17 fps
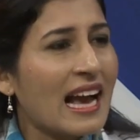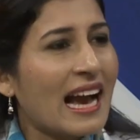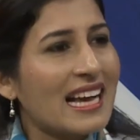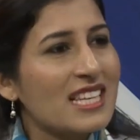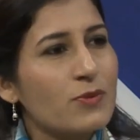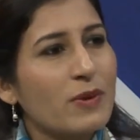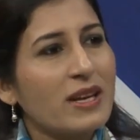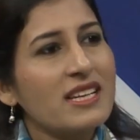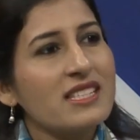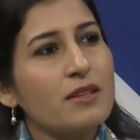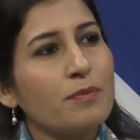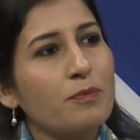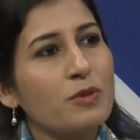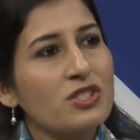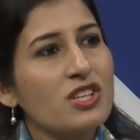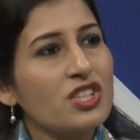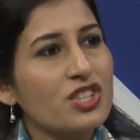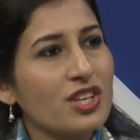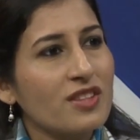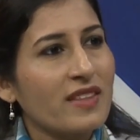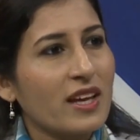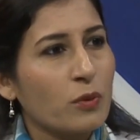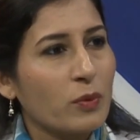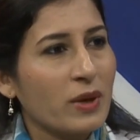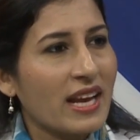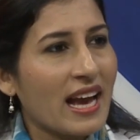as well as the position
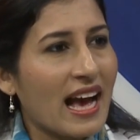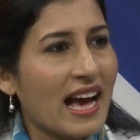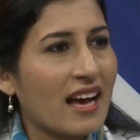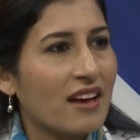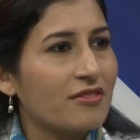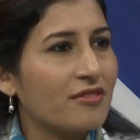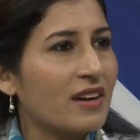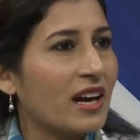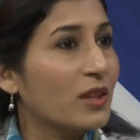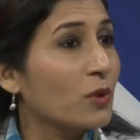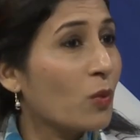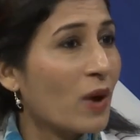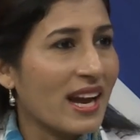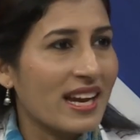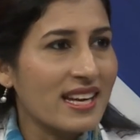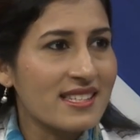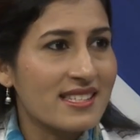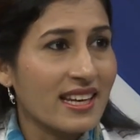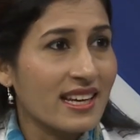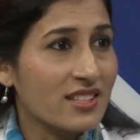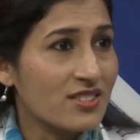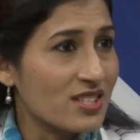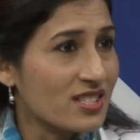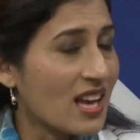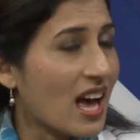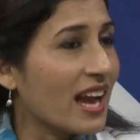that we have otherwise in
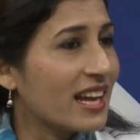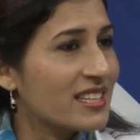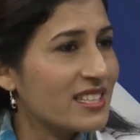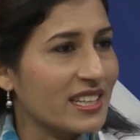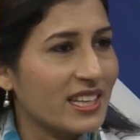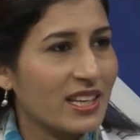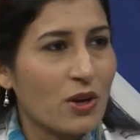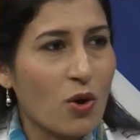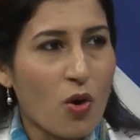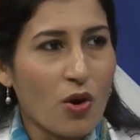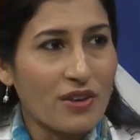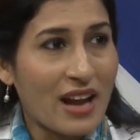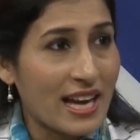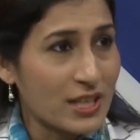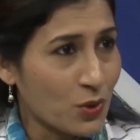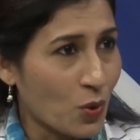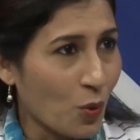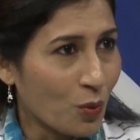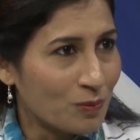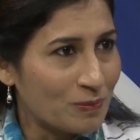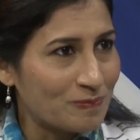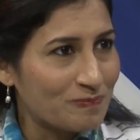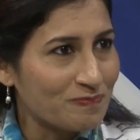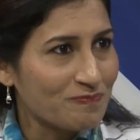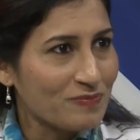society or at home.